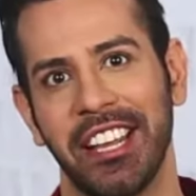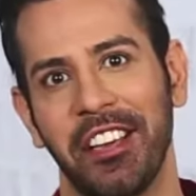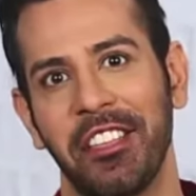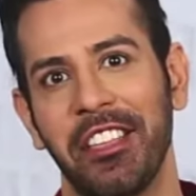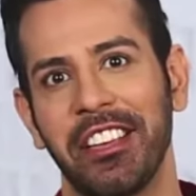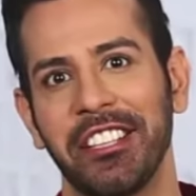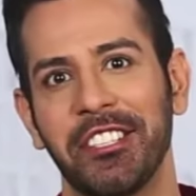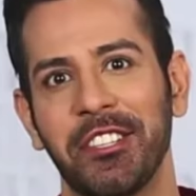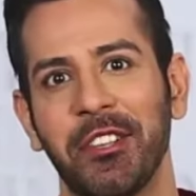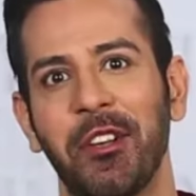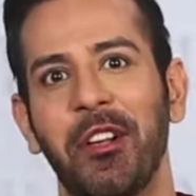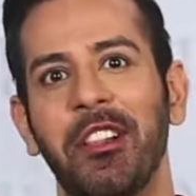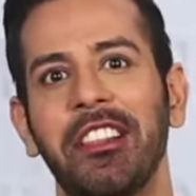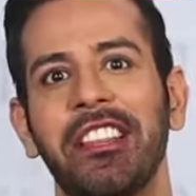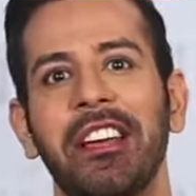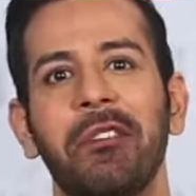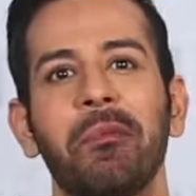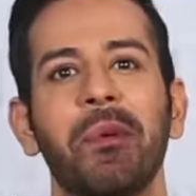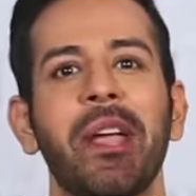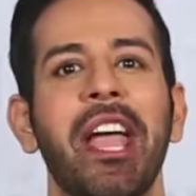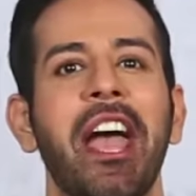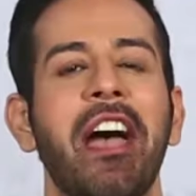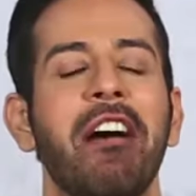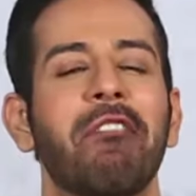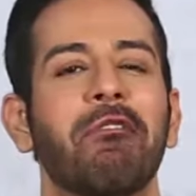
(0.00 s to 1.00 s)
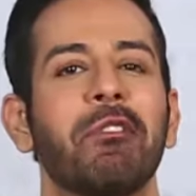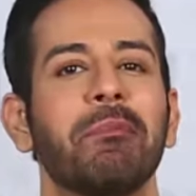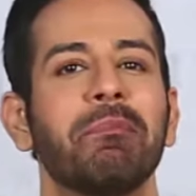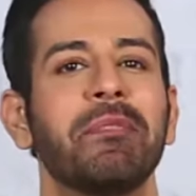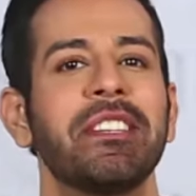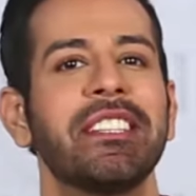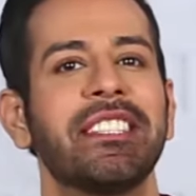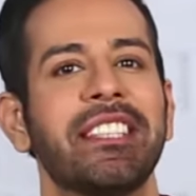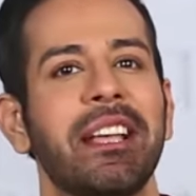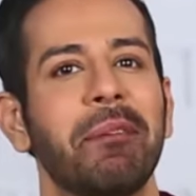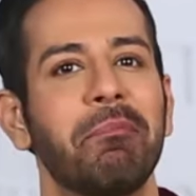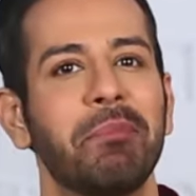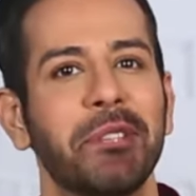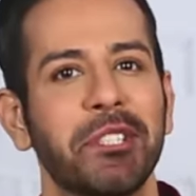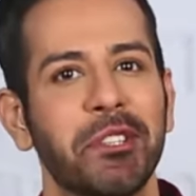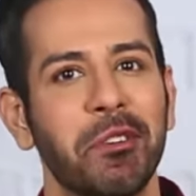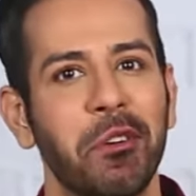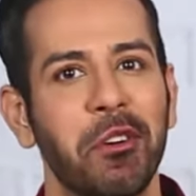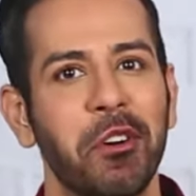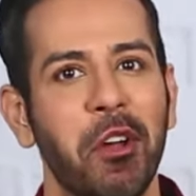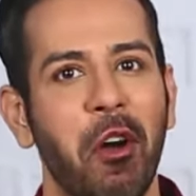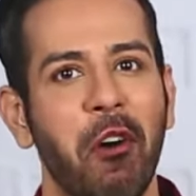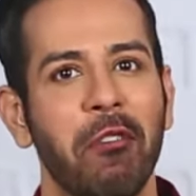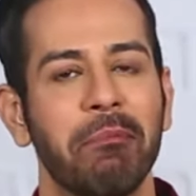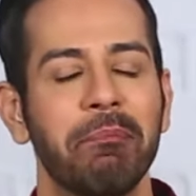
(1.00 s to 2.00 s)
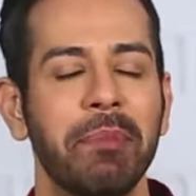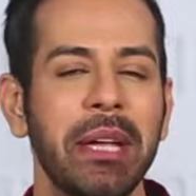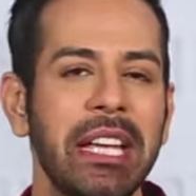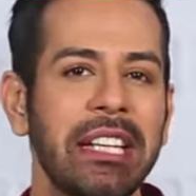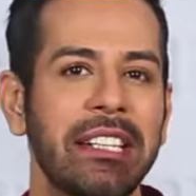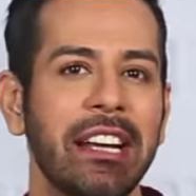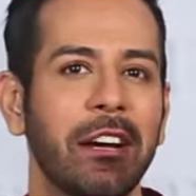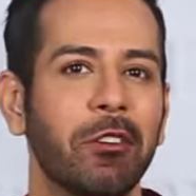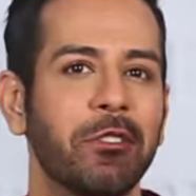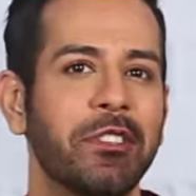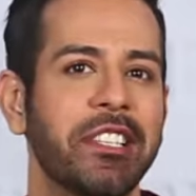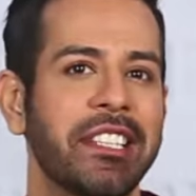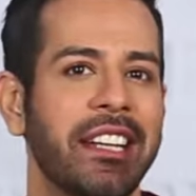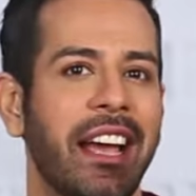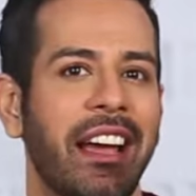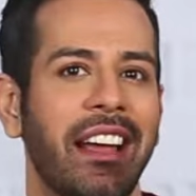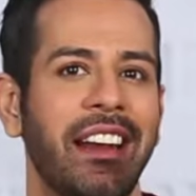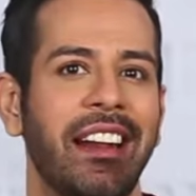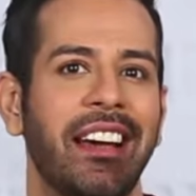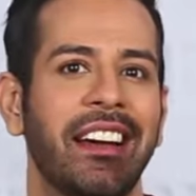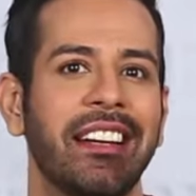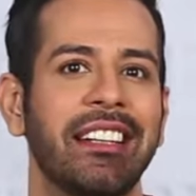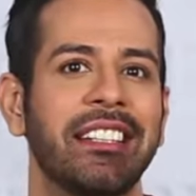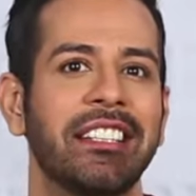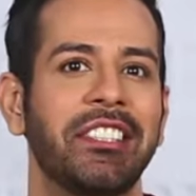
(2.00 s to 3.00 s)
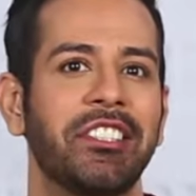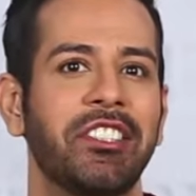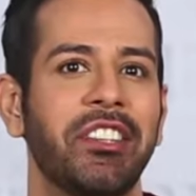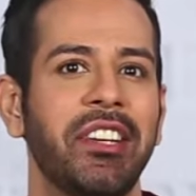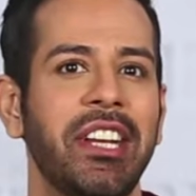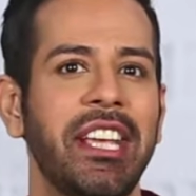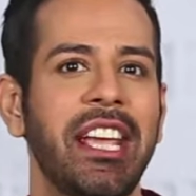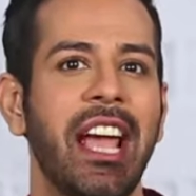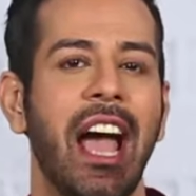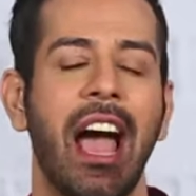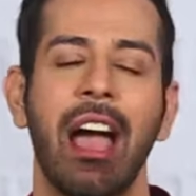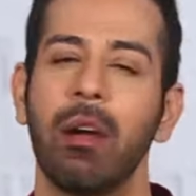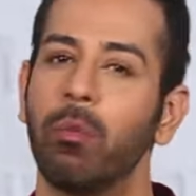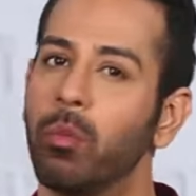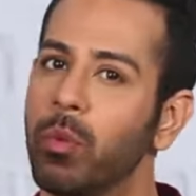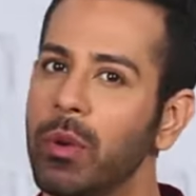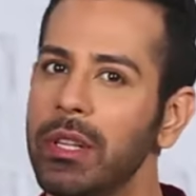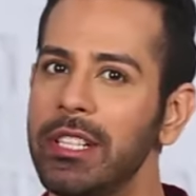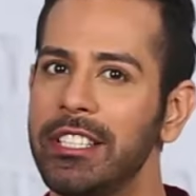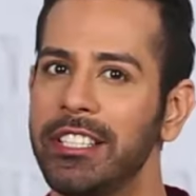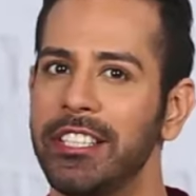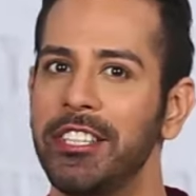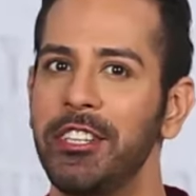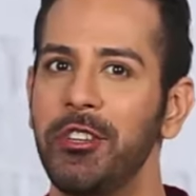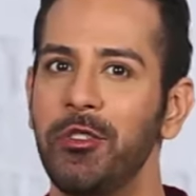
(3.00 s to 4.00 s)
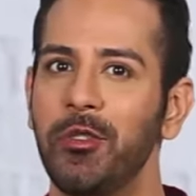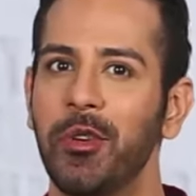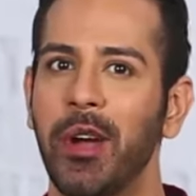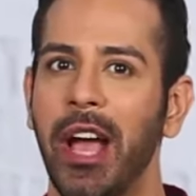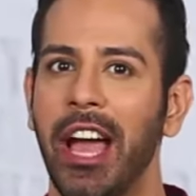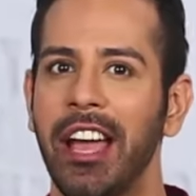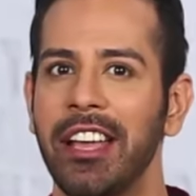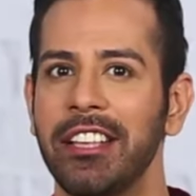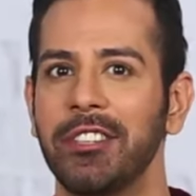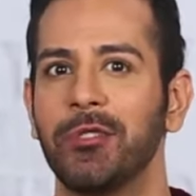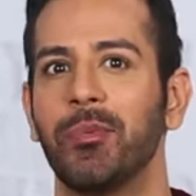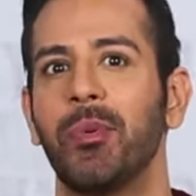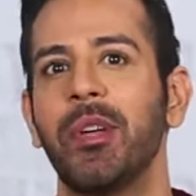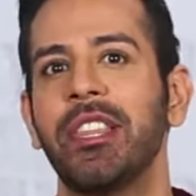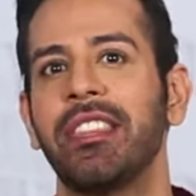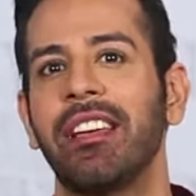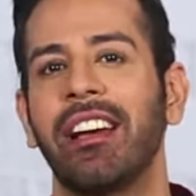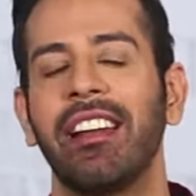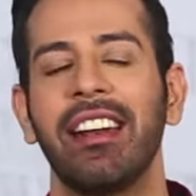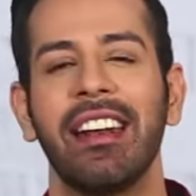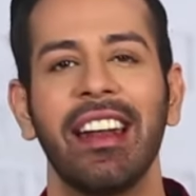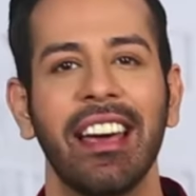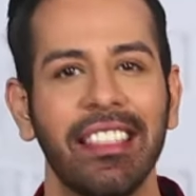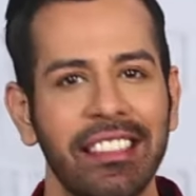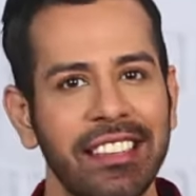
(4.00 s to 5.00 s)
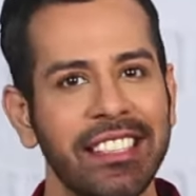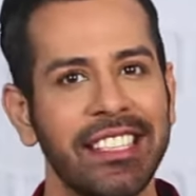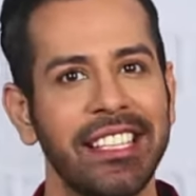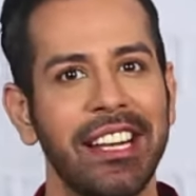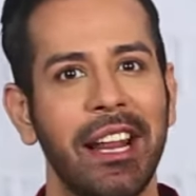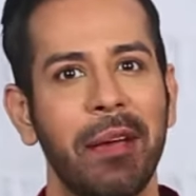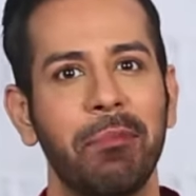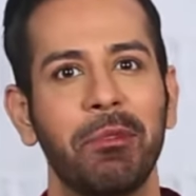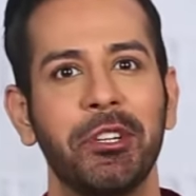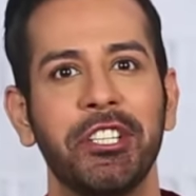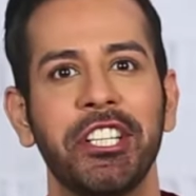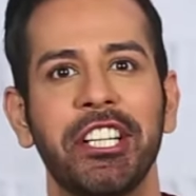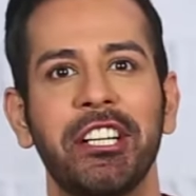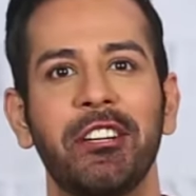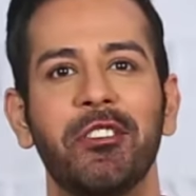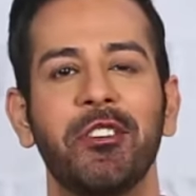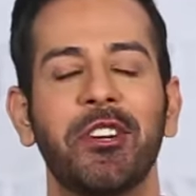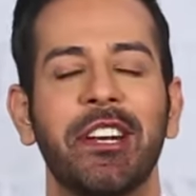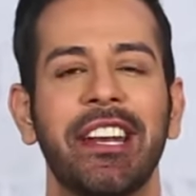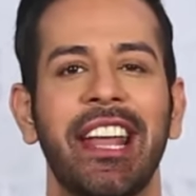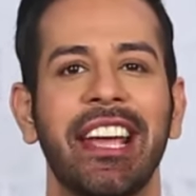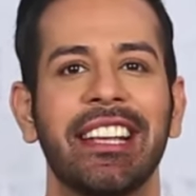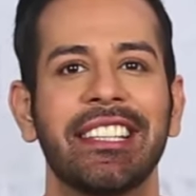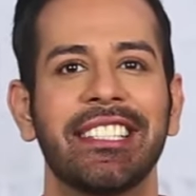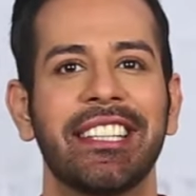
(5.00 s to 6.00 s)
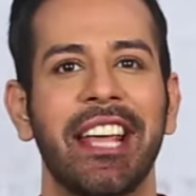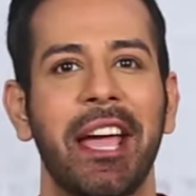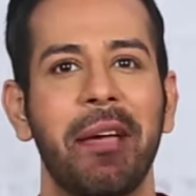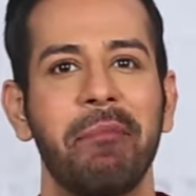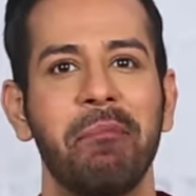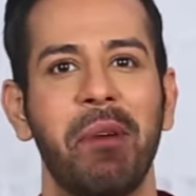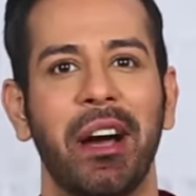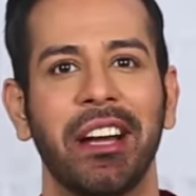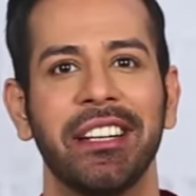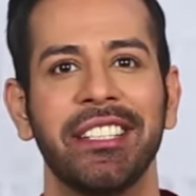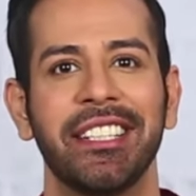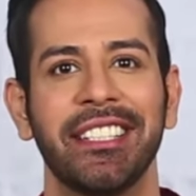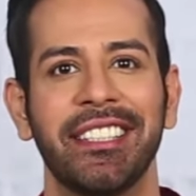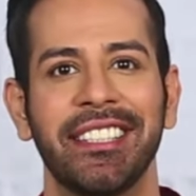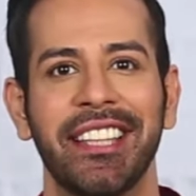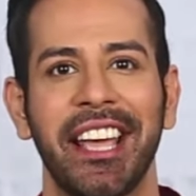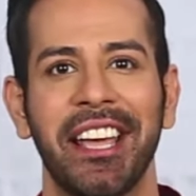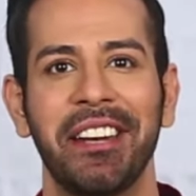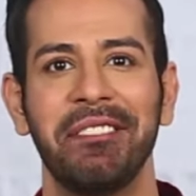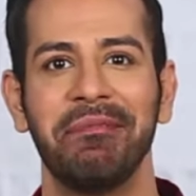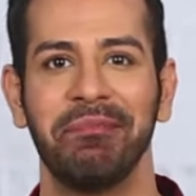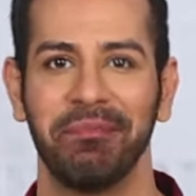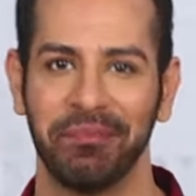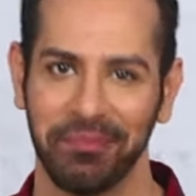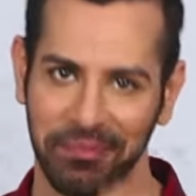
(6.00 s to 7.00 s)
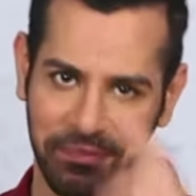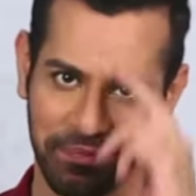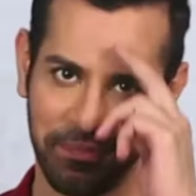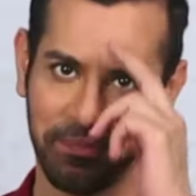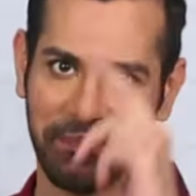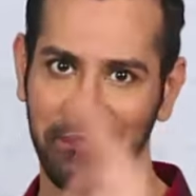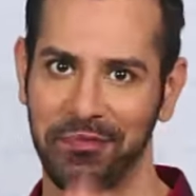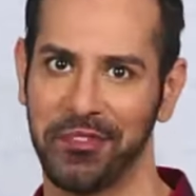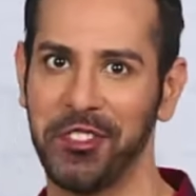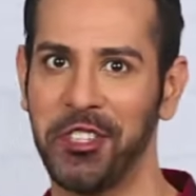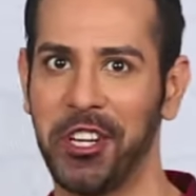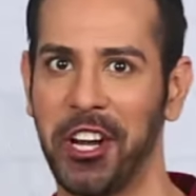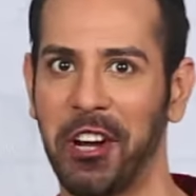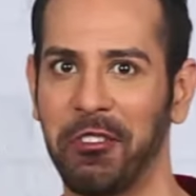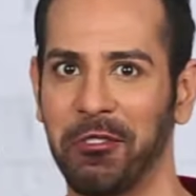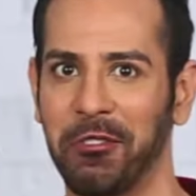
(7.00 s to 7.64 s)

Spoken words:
Now, that's all that we have from this episode of B-Town Style Under 3. I will see you guys with another celebrity look next time. Until then, ciao.